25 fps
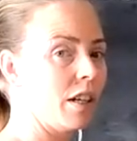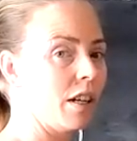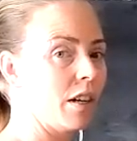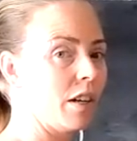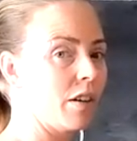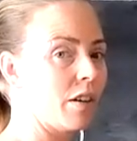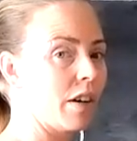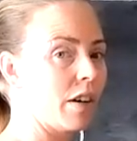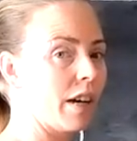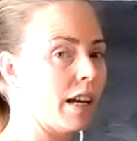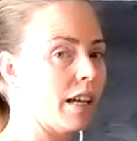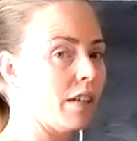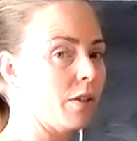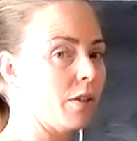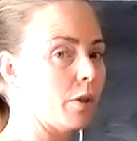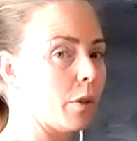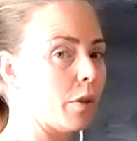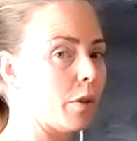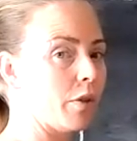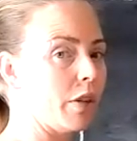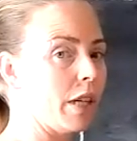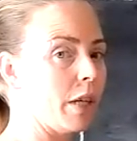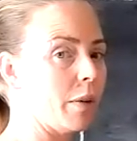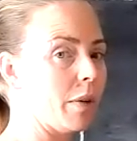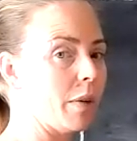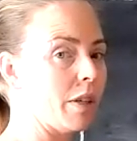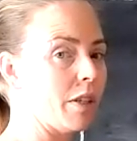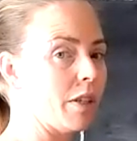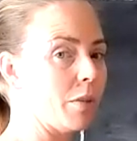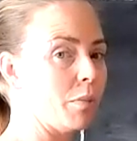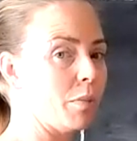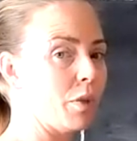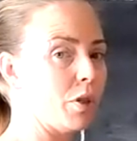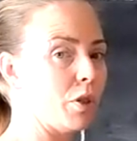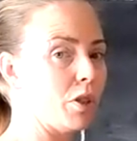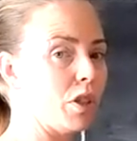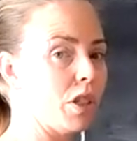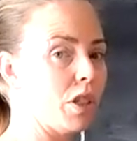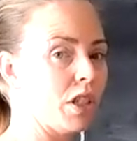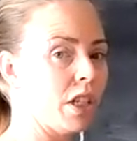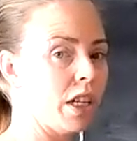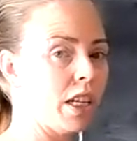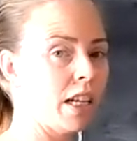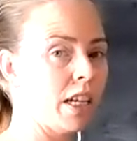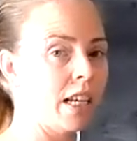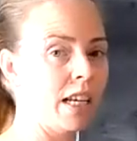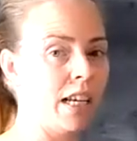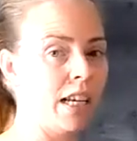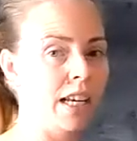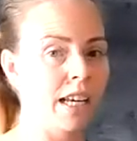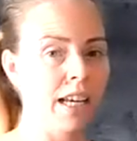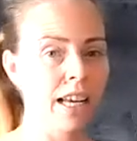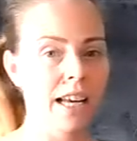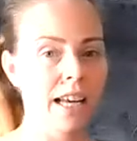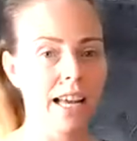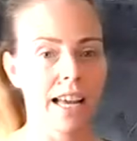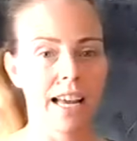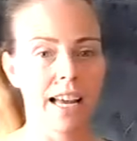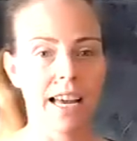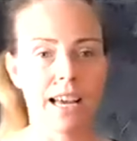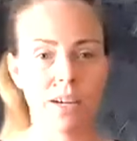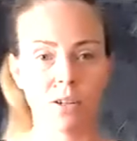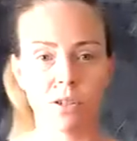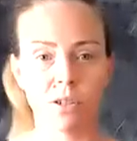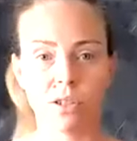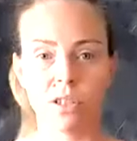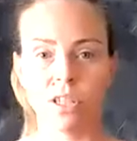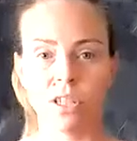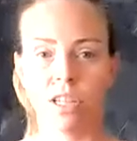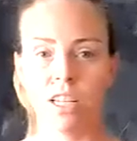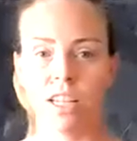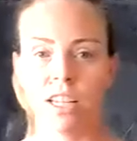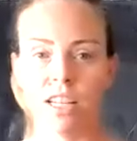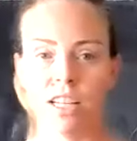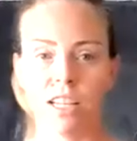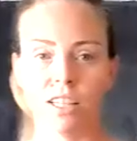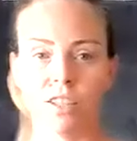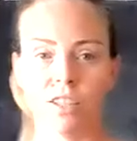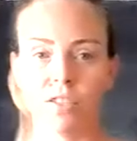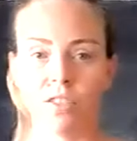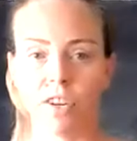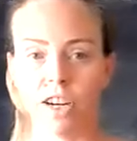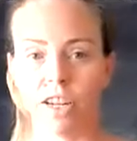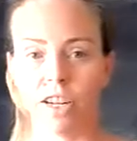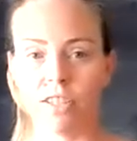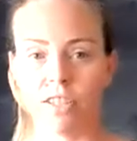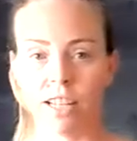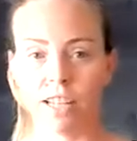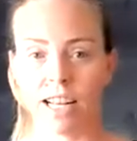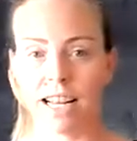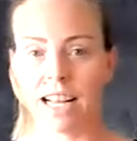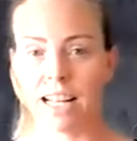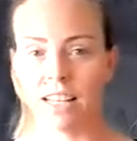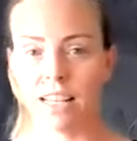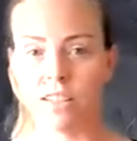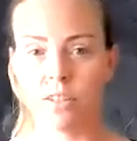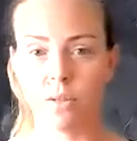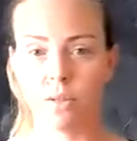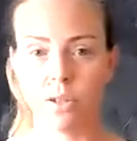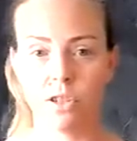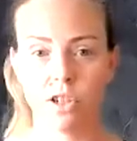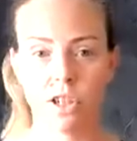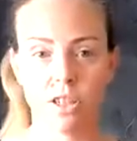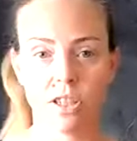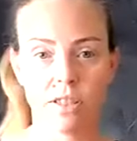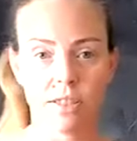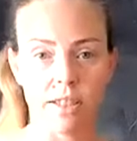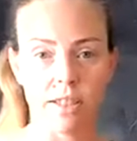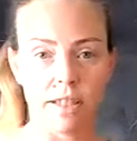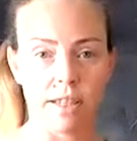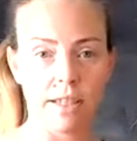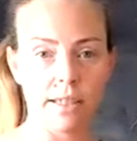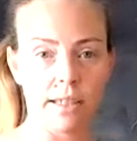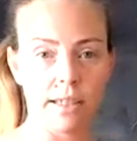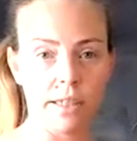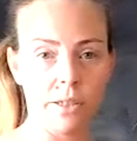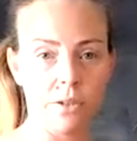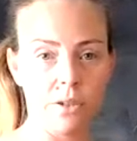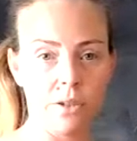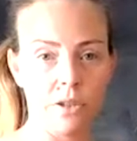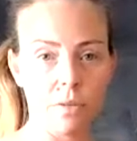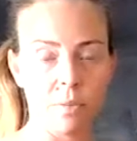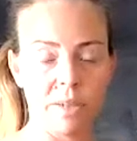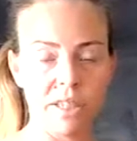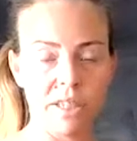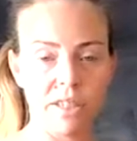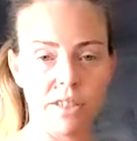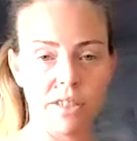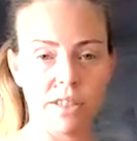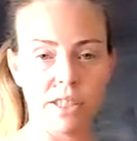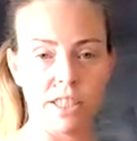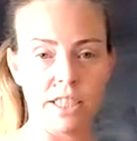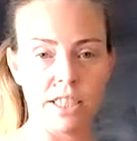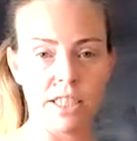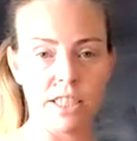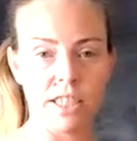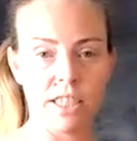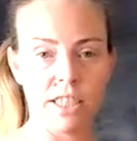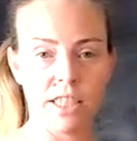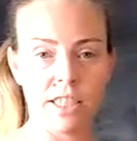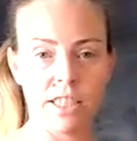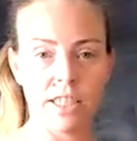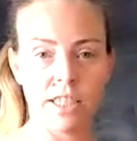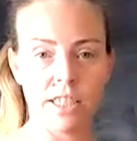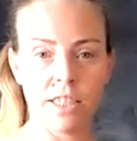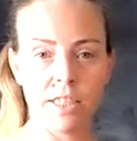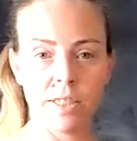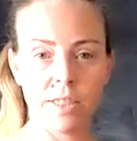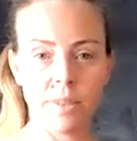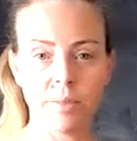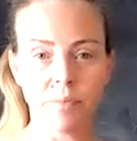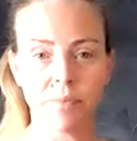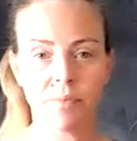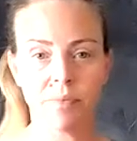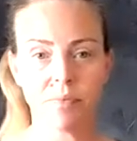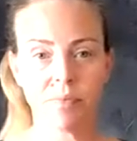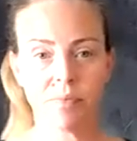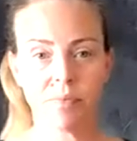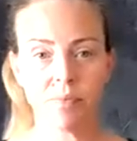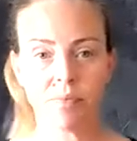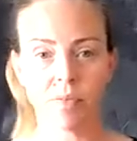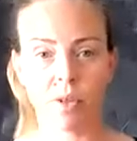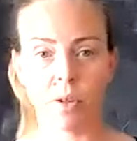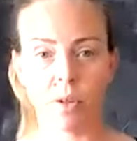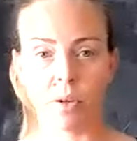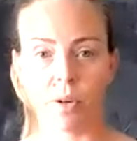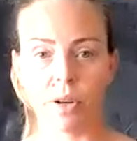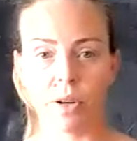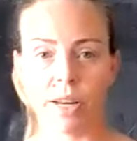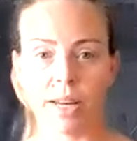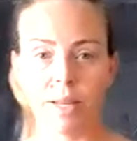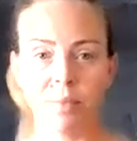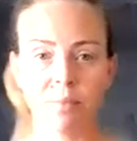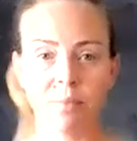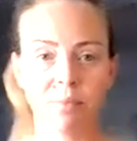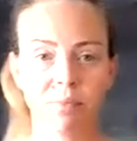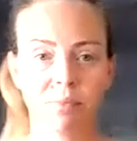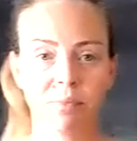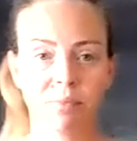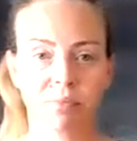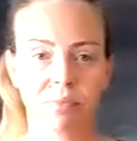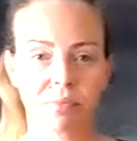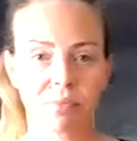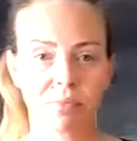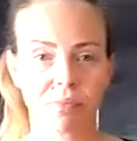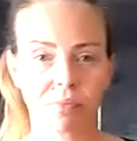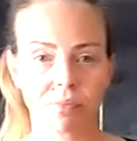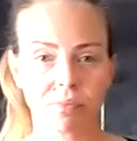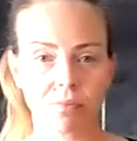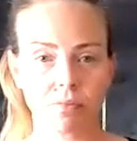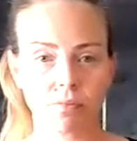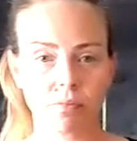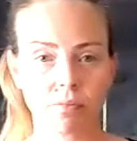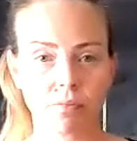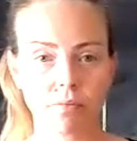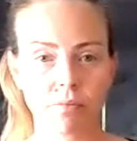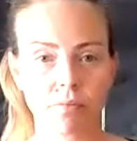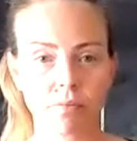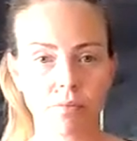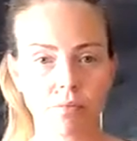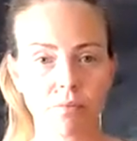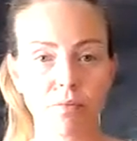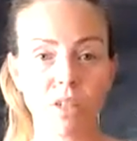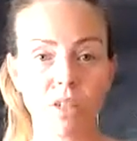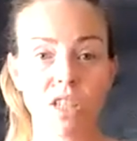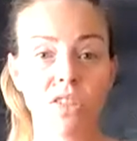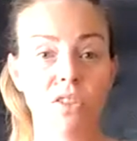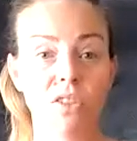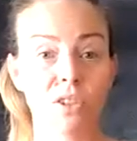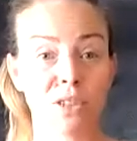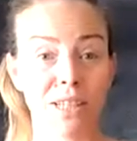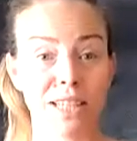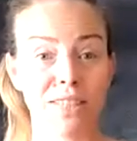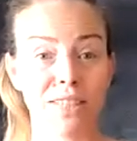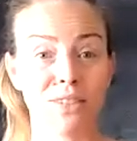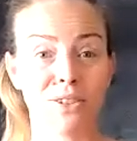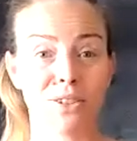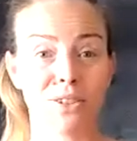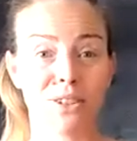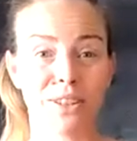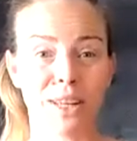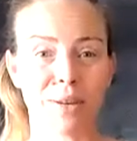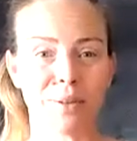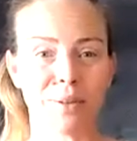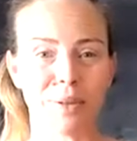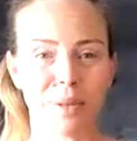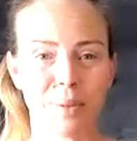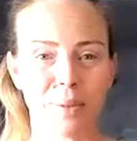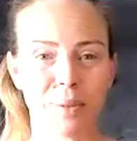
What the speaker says: Okay, so I really want to push it out as far as I can. So as you can see, glued to my side. Okay, so let's do that with the